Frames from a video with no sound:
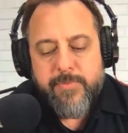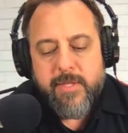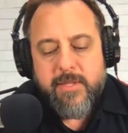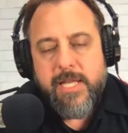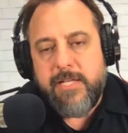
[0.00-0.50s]

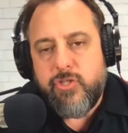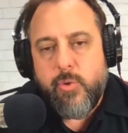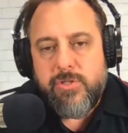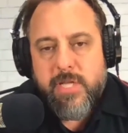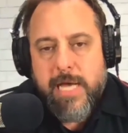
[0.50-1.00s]
The next
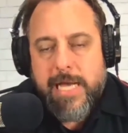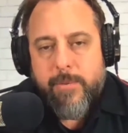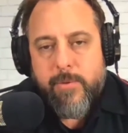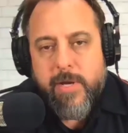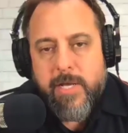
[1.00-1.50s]
source I
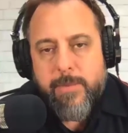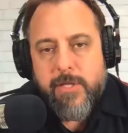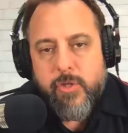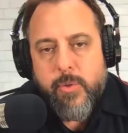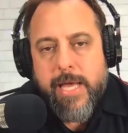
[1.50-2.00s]
would
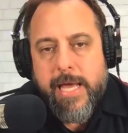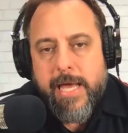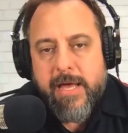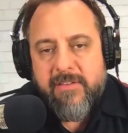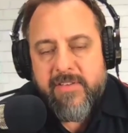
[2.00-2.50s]
recommend you
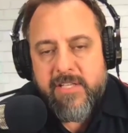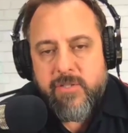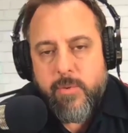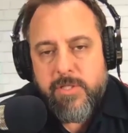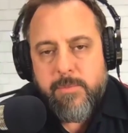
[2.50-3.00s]
have is
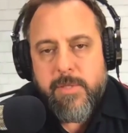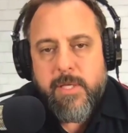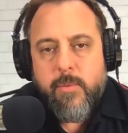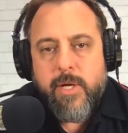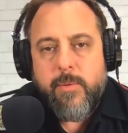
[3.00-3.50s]
going to
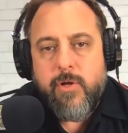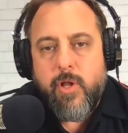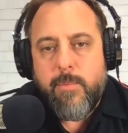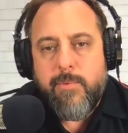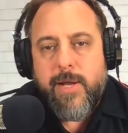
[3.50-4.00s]
be what I would
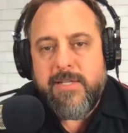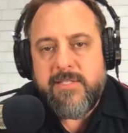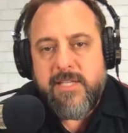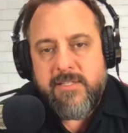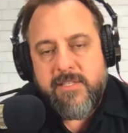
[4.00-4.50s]
call a price
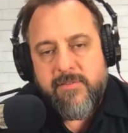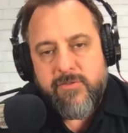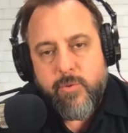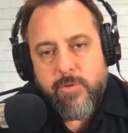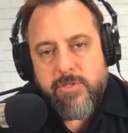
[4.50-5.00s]
sensitive
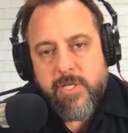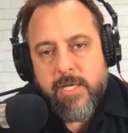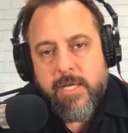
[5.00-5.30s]
source.